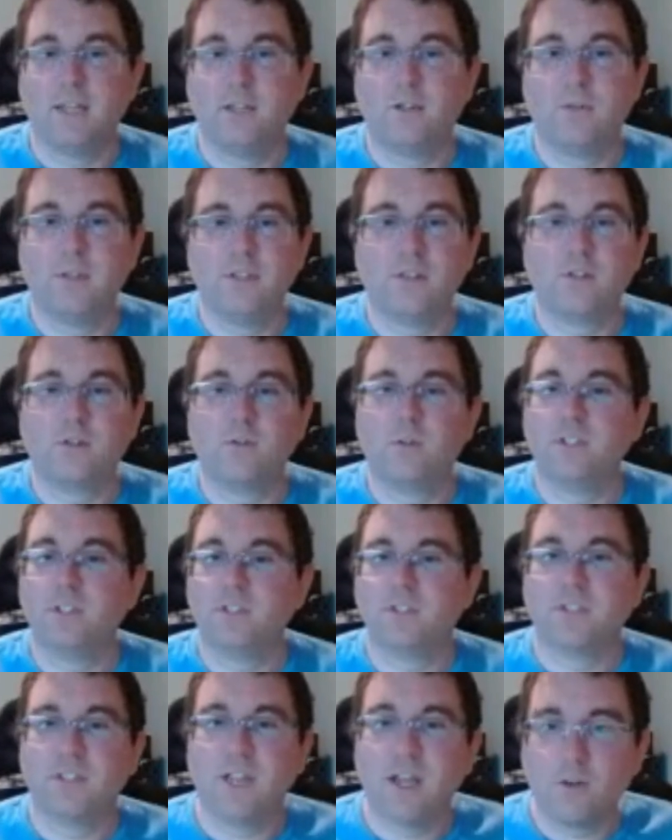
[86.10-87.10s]
you're either going to
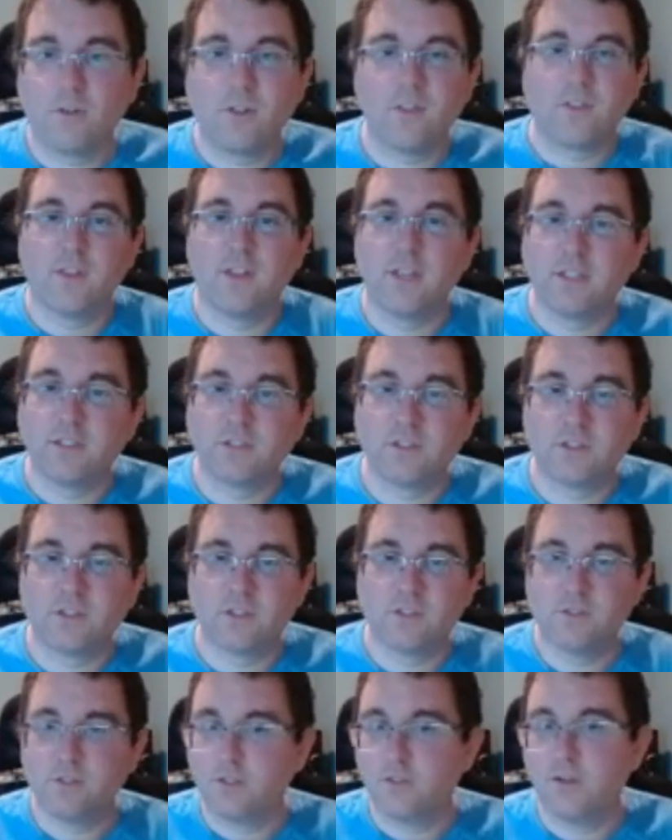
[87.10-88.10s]
sell the
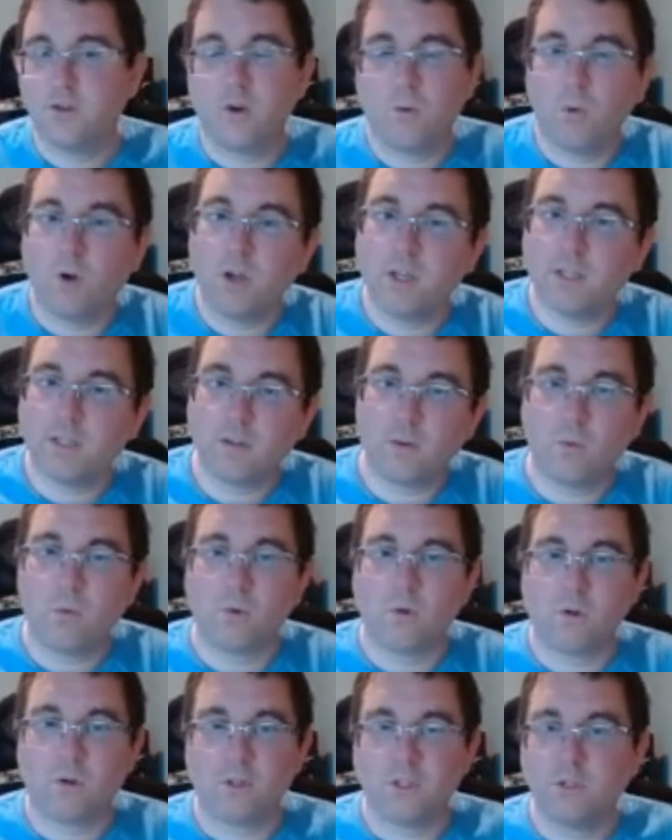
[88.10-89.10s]
things you don't want
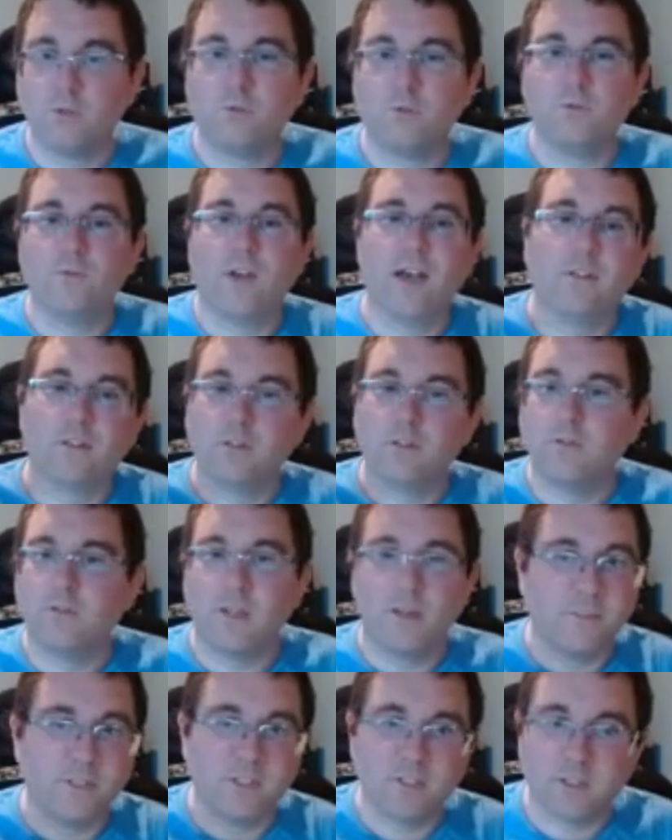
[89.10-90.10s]
or you value
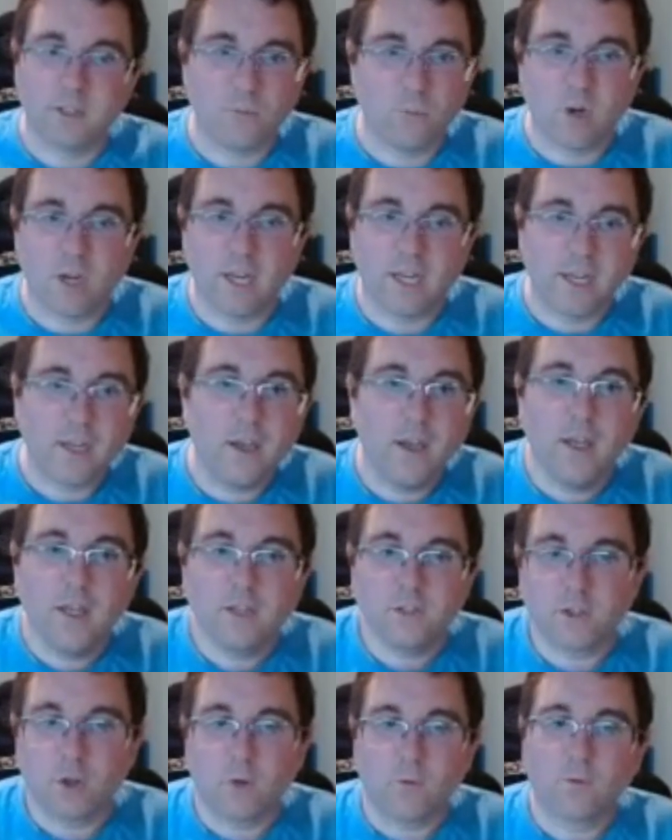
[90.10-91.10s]
them in some way.
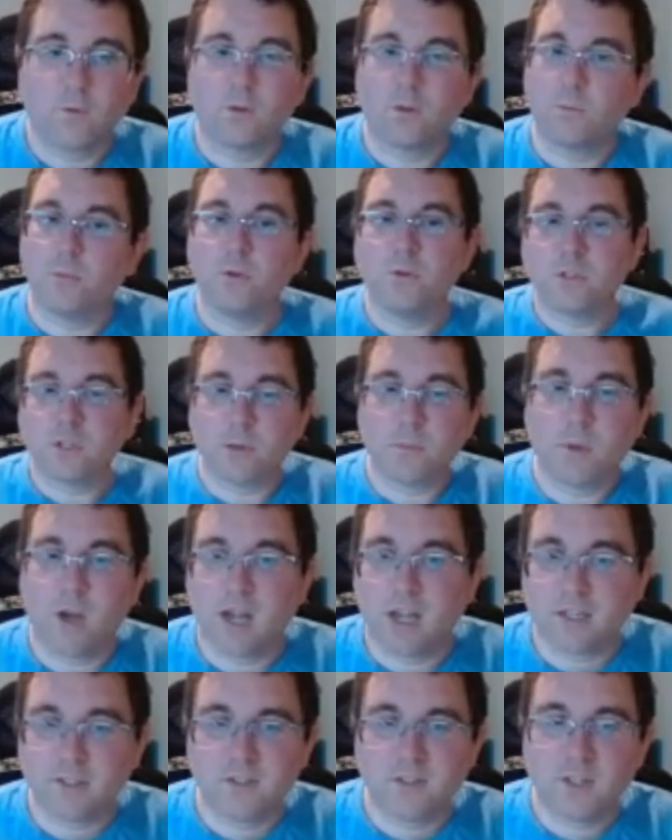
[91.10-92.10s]
So for the booster
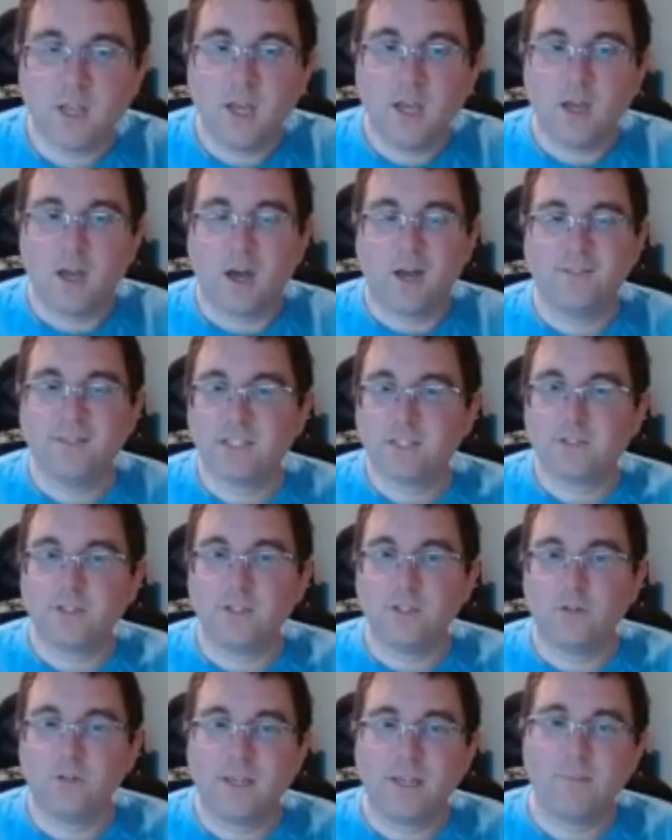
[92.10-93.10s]
box, obviously
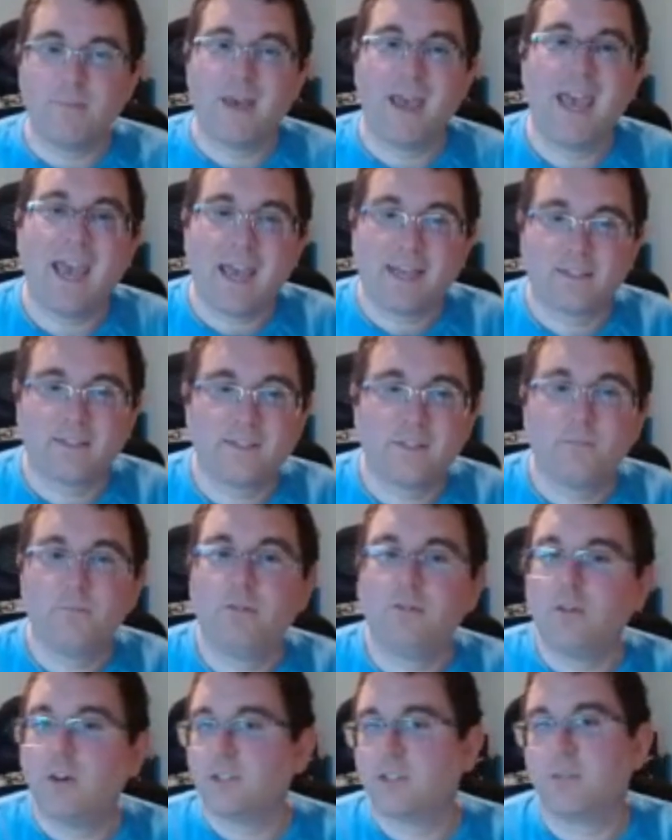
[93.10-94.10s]
you get packs
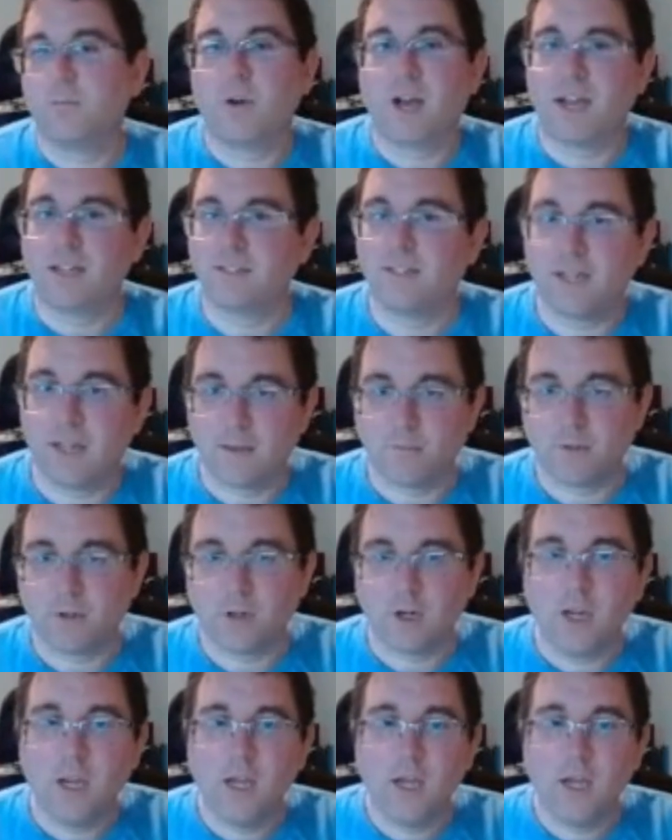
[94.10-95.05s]
plus a box topper.